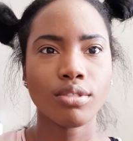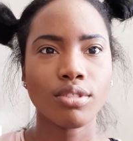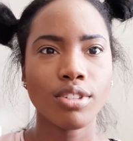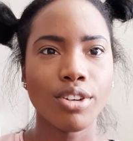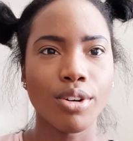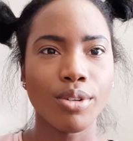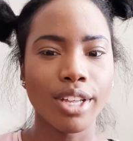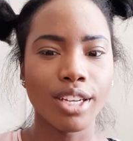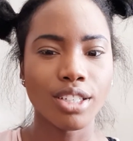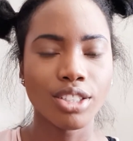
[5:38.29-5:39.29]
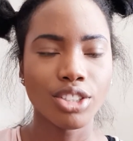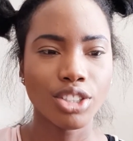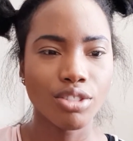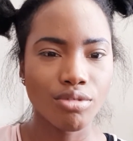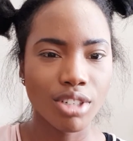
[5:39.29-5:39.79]
you know, like,
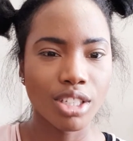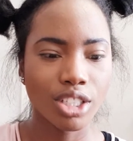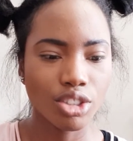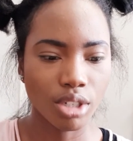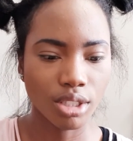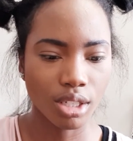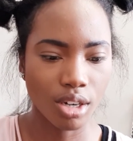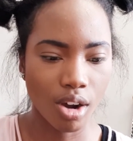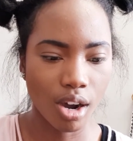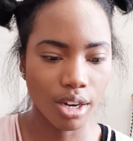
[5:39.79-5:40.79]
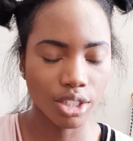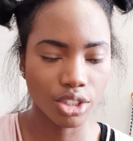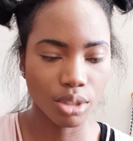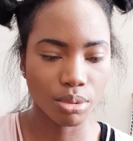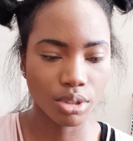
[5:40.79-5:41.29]
she really trusted God and
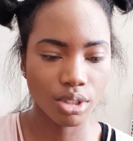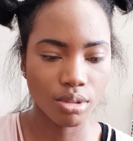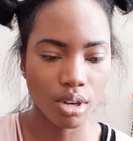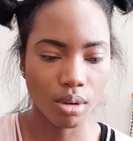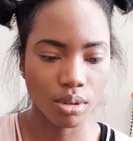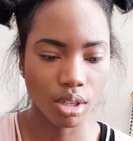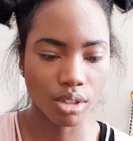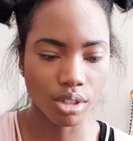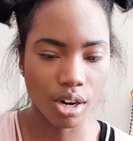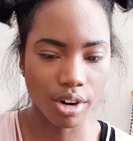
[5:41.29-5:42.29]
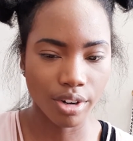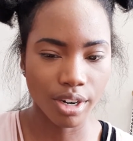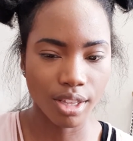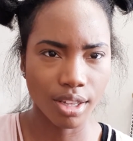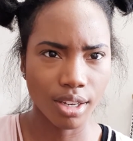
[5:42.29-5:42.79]
she pursued God with all her heart,
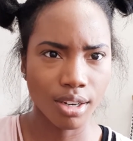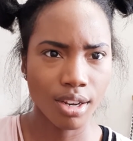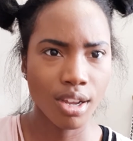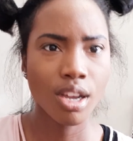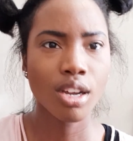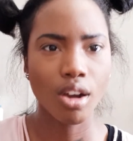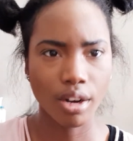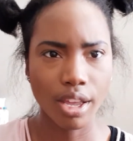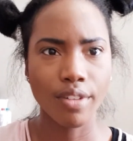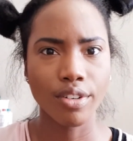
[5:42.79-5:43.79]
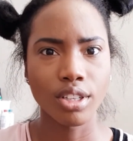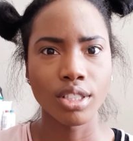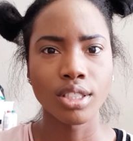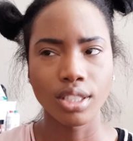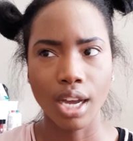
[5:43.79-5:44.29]
and then God gave her the
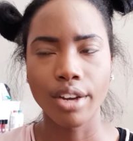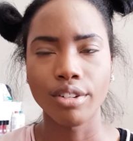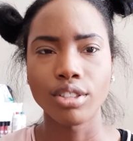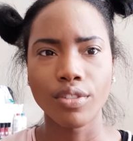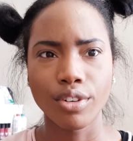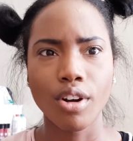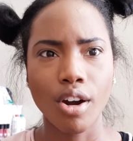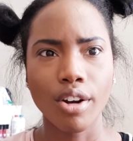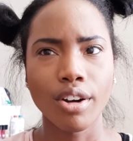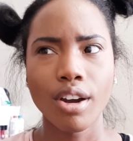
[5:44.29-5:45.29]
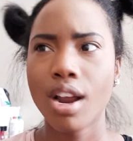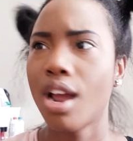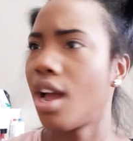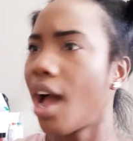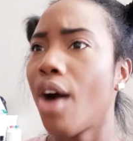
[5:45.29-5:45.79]
desires of her heart.
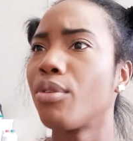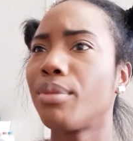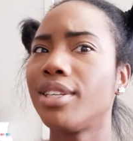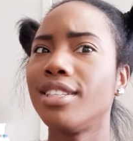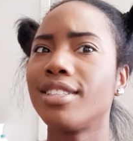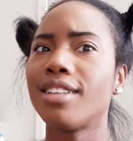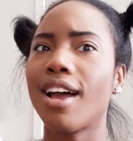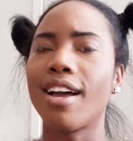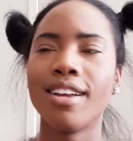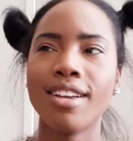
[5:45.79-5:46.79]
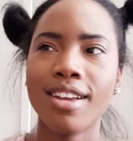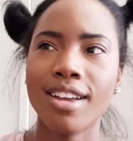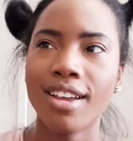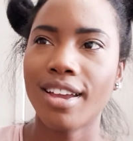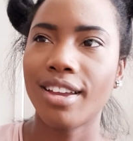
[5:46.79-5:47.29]
How amazing is that?
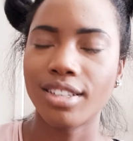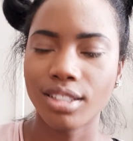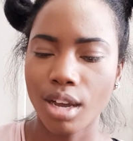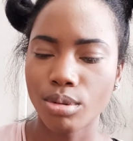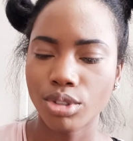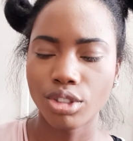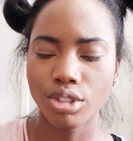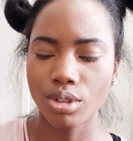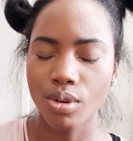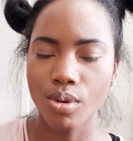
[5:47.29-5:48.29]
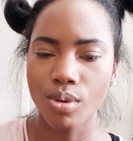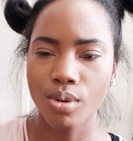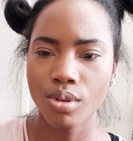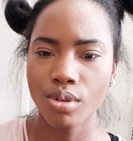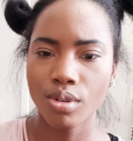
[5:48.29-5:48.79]
And I was just so,
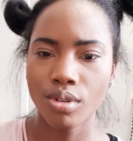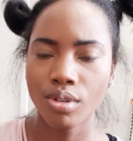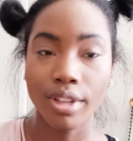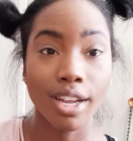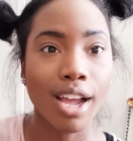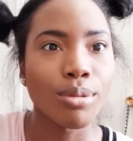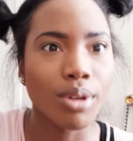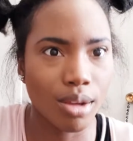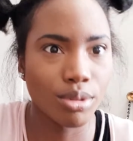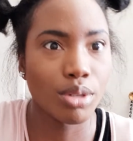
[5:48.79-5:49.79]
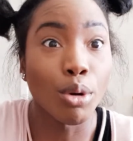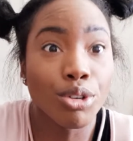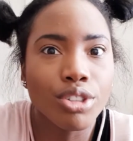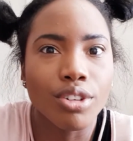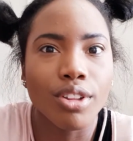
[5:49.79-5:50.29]
like, I was
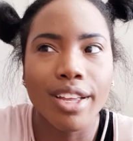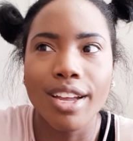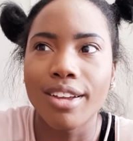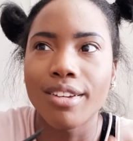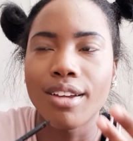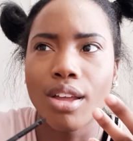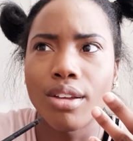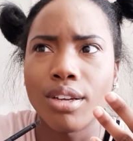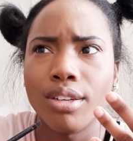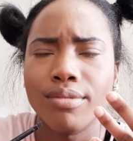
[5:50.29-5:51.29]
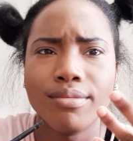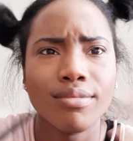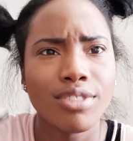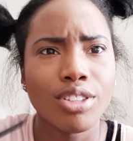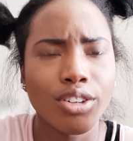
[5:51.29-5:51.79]
emotional. Like, I
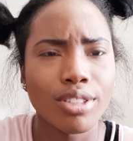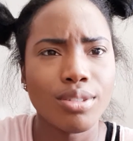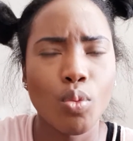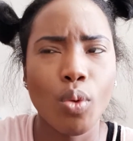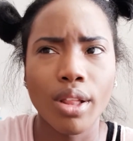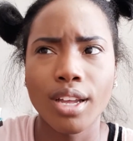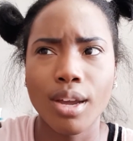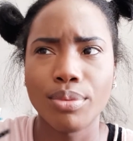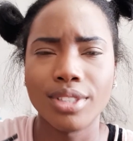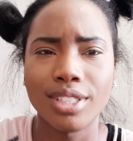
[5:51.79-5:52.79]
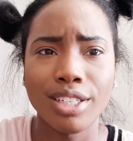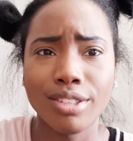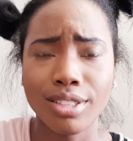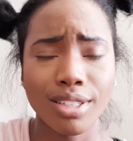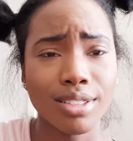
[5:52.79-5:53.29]
started welling up in
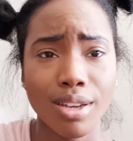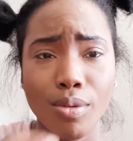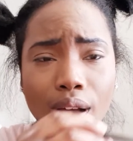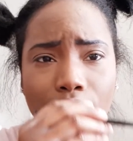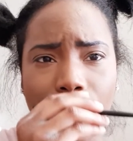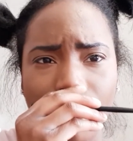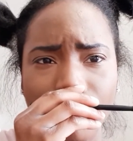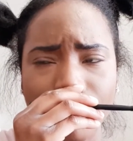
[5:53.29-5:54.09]
tears, and I was like, wow, God,